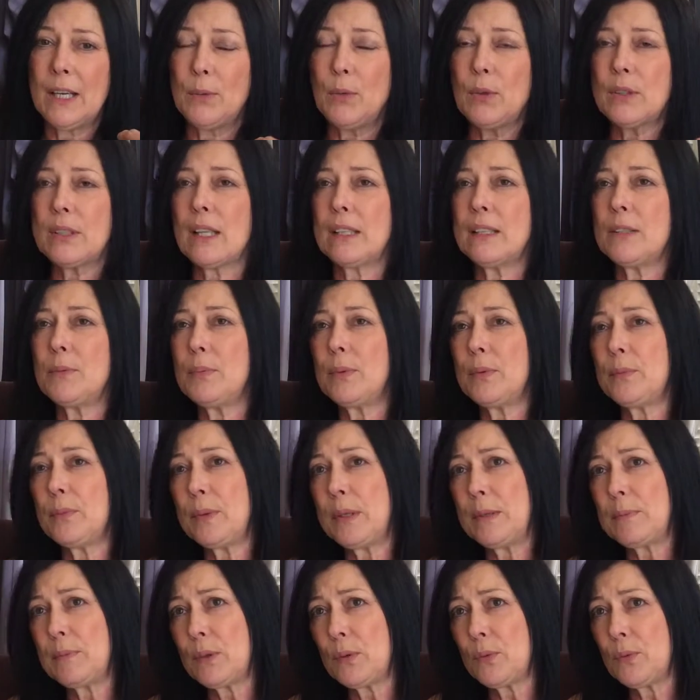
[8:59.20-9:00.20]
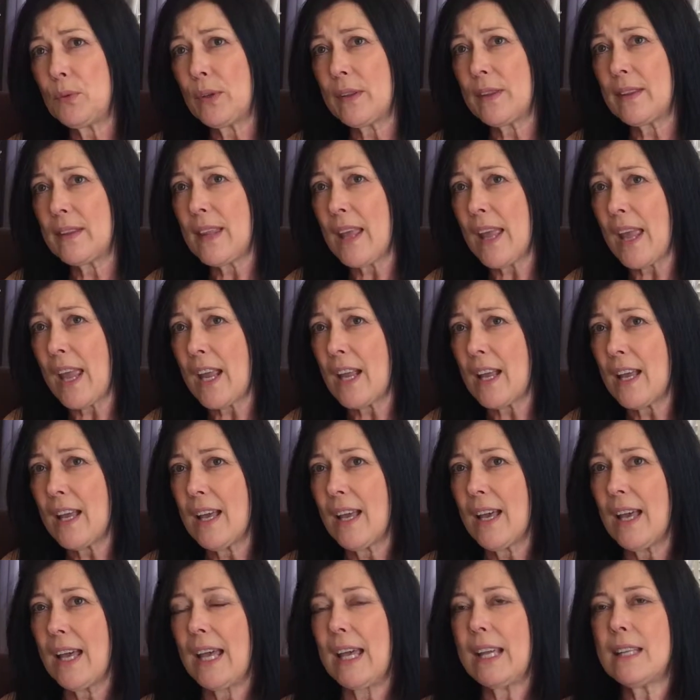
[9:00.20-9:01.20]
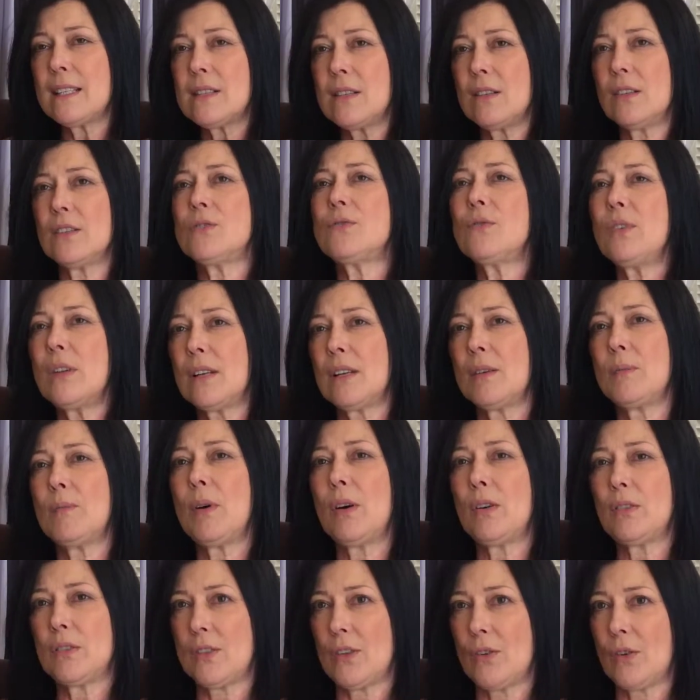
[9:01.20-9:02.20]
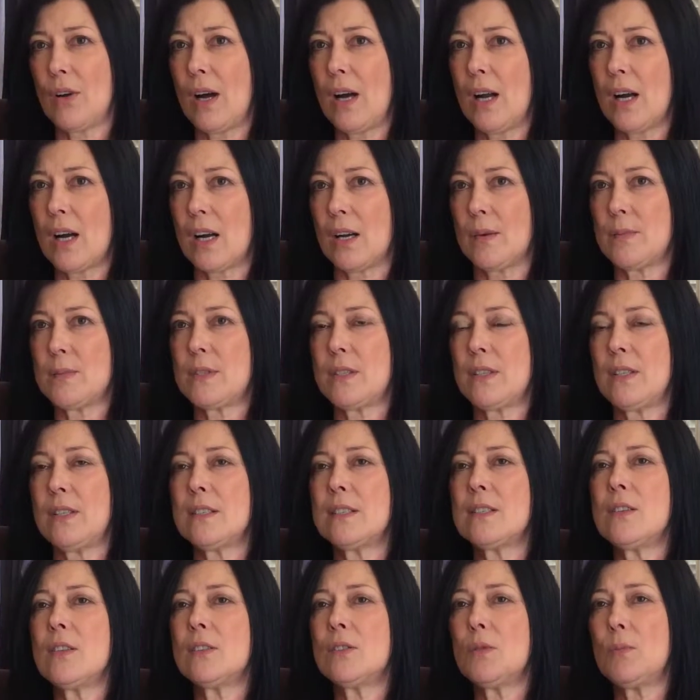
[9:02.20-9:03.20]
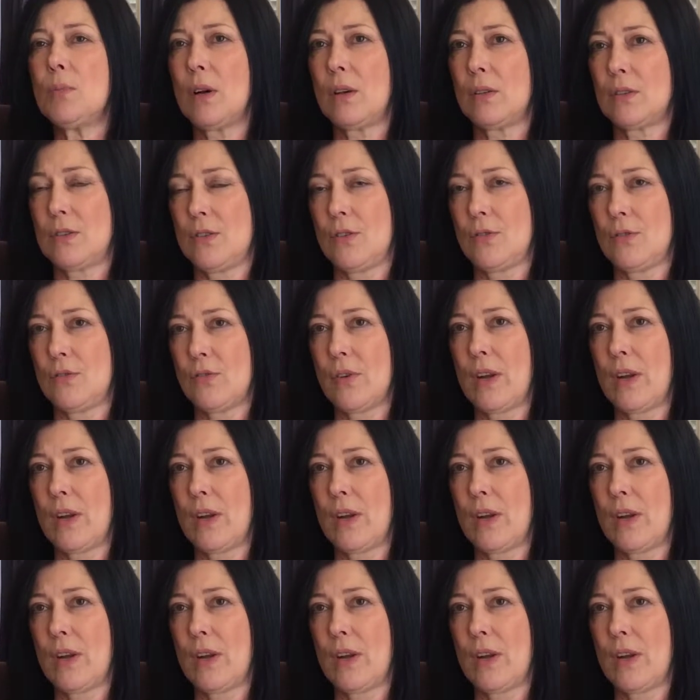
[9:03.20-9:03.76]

what other people would think. It's not really about your arms, it's not about your